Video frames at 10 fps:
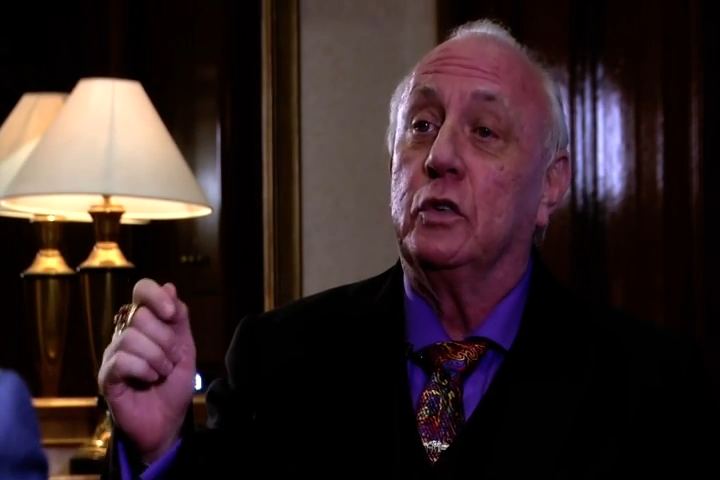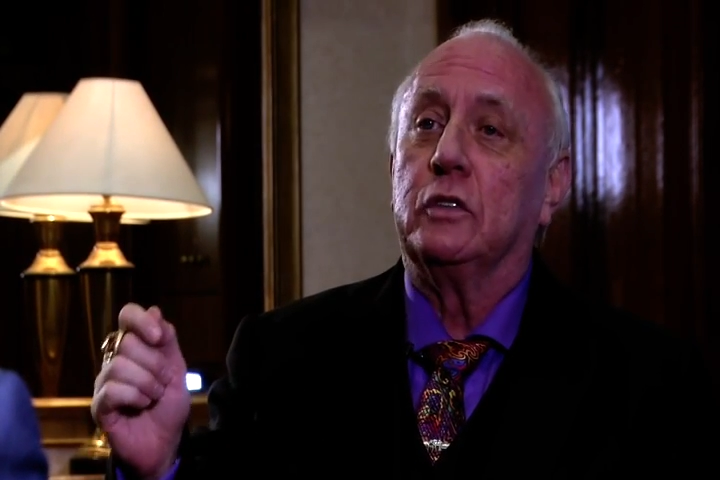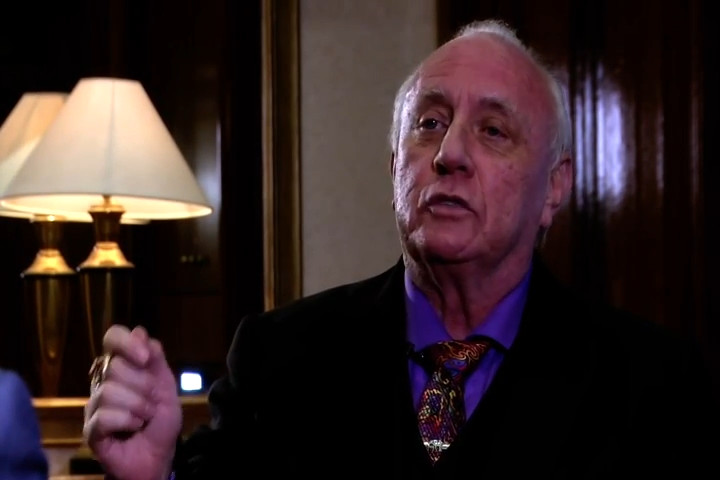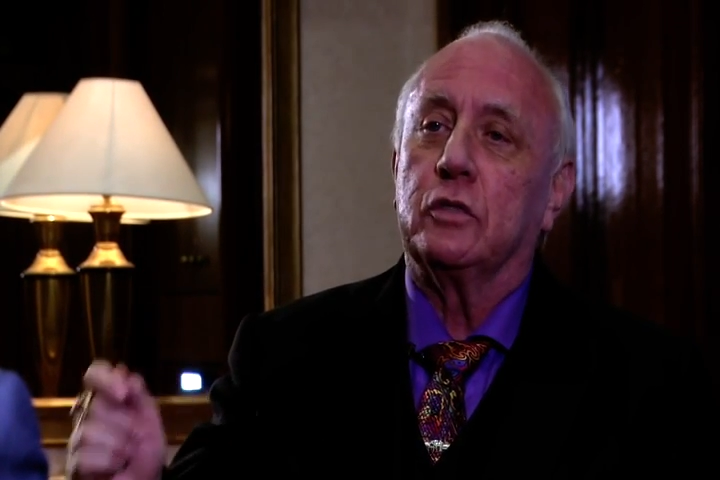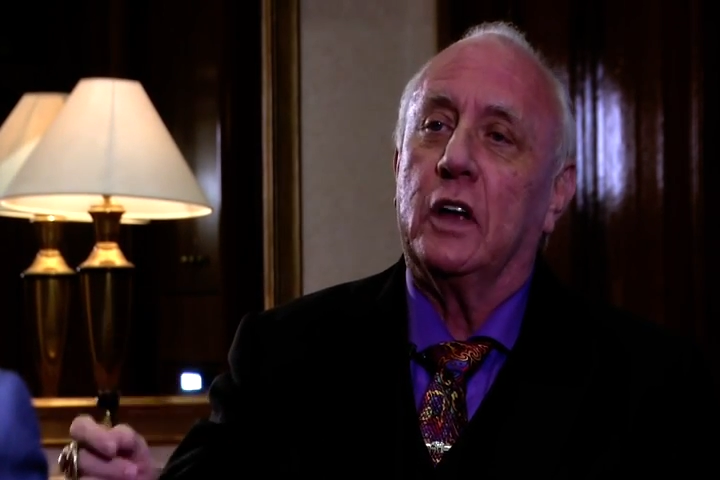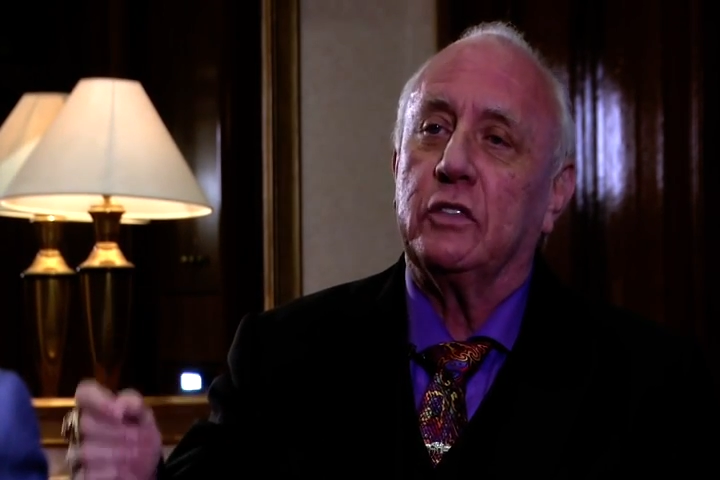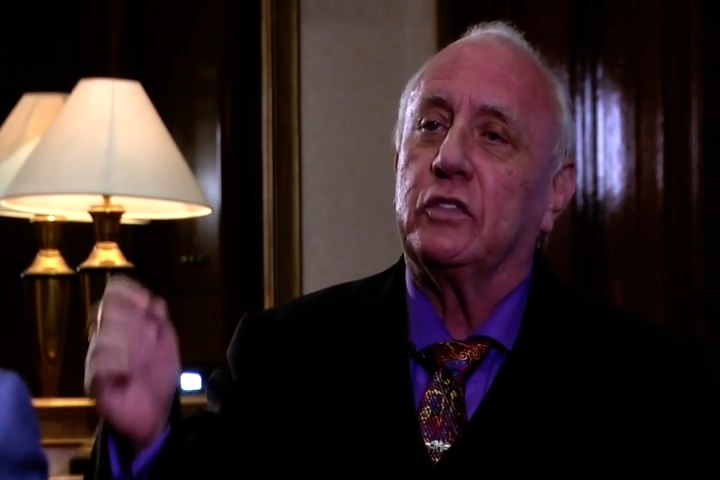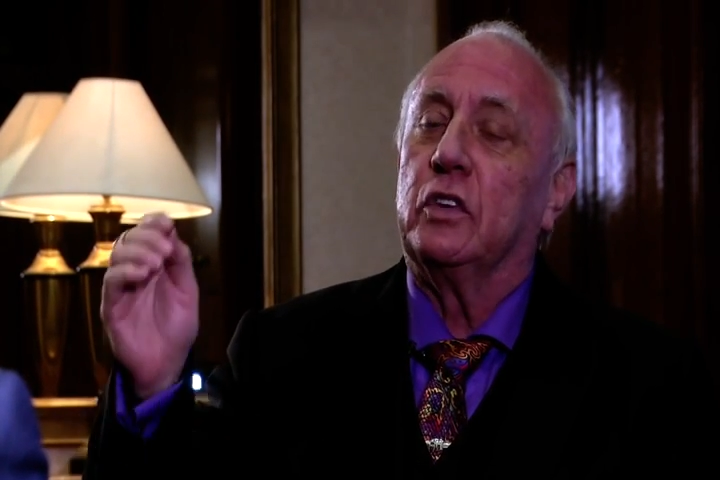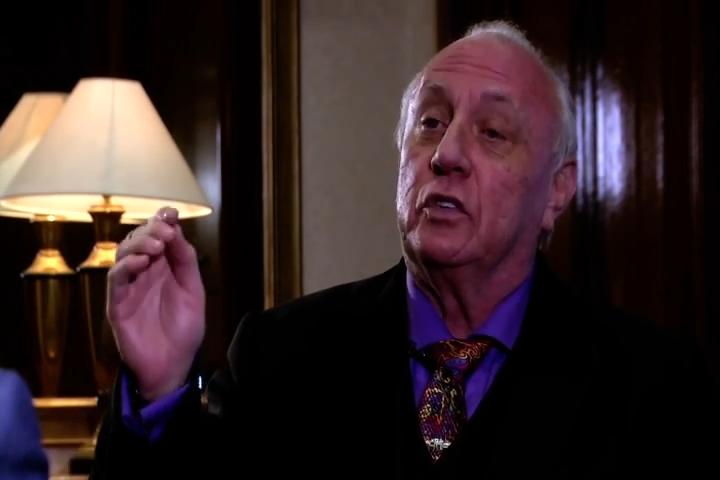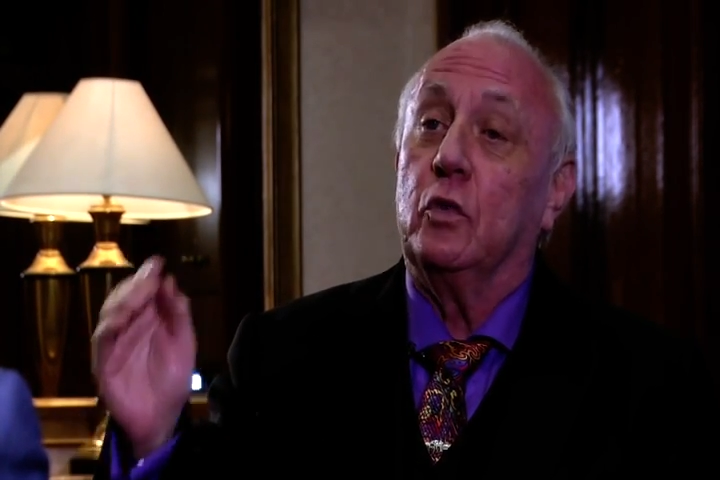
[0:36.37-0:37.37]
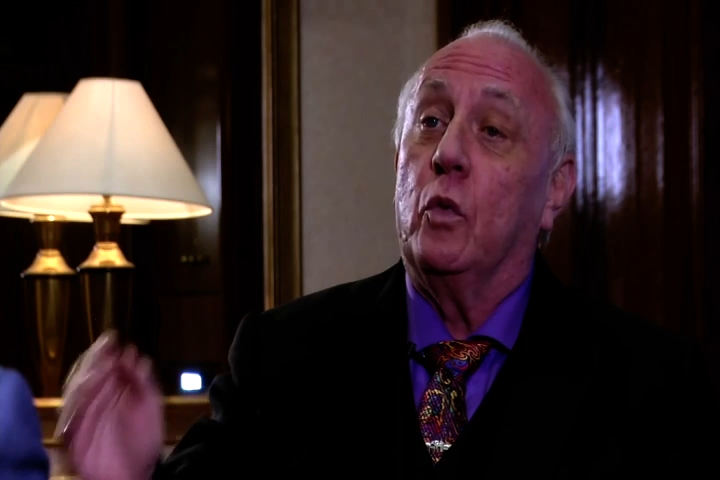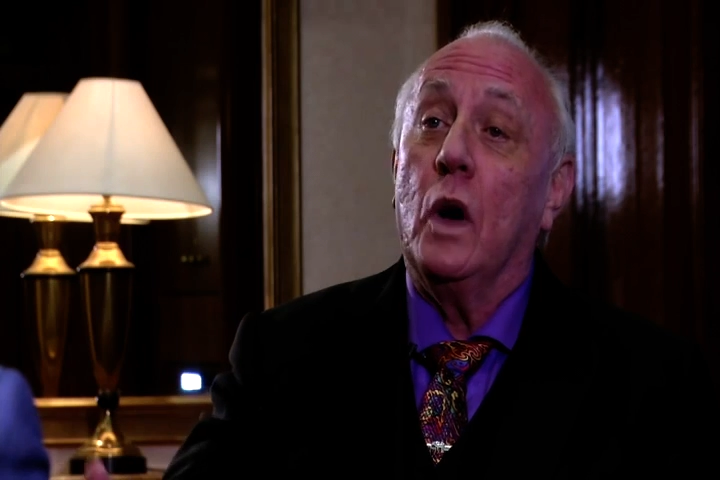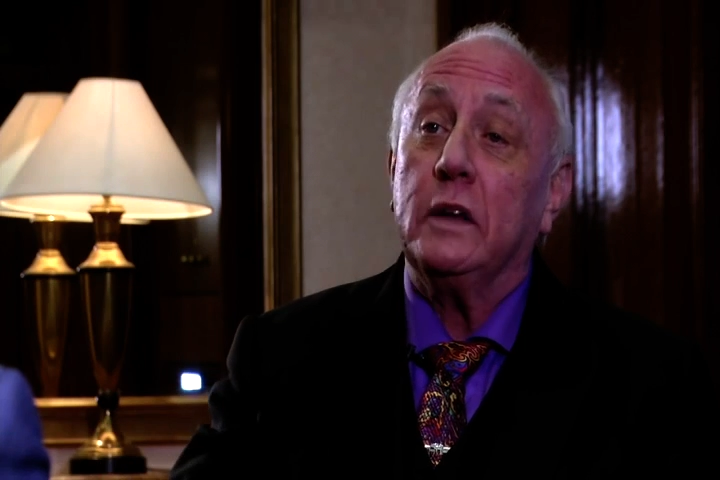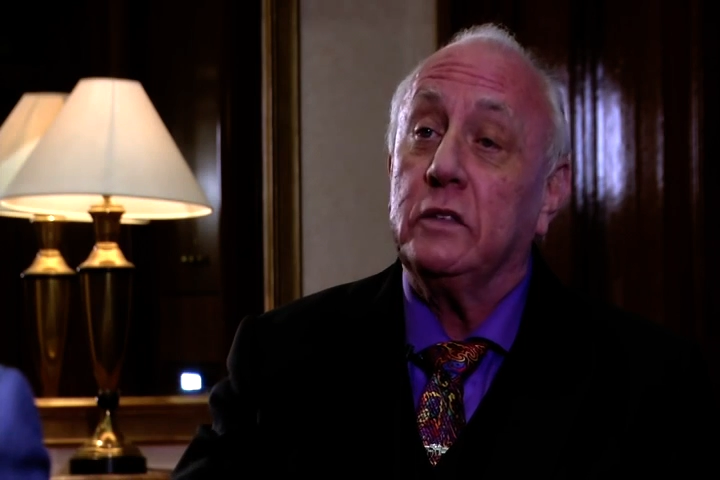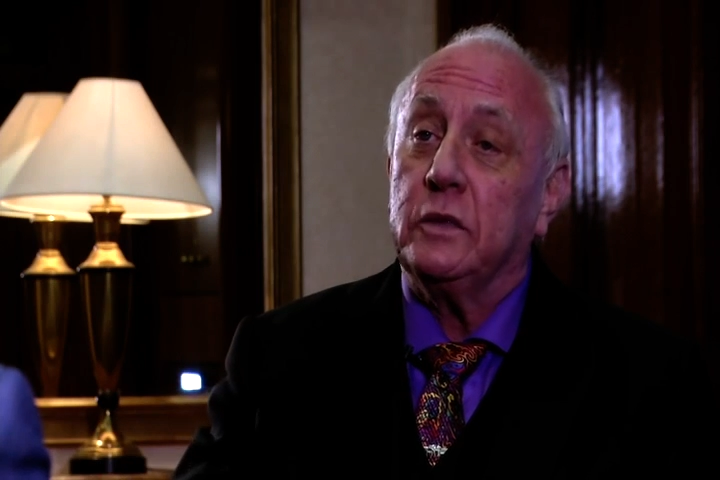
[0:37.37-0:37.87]
can trust to do
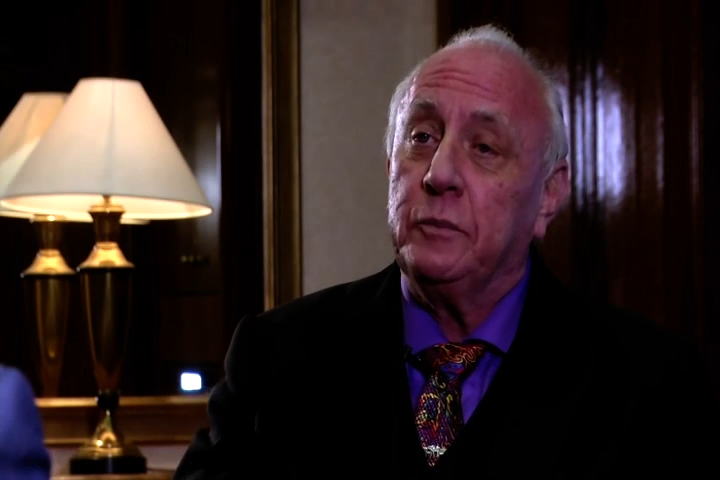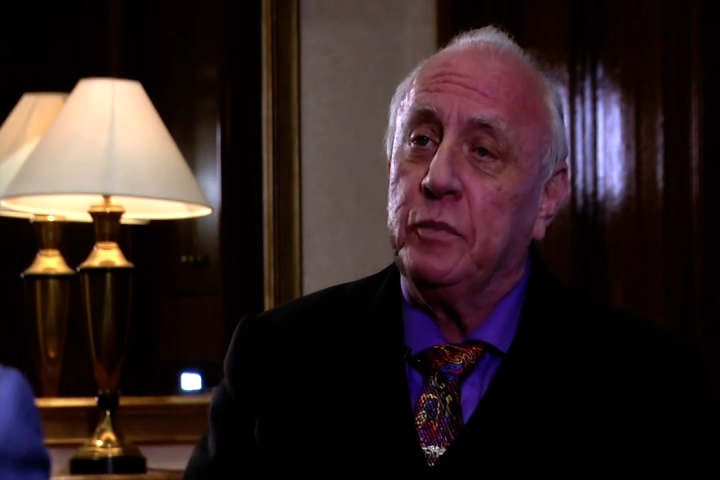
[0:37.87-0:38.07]
what,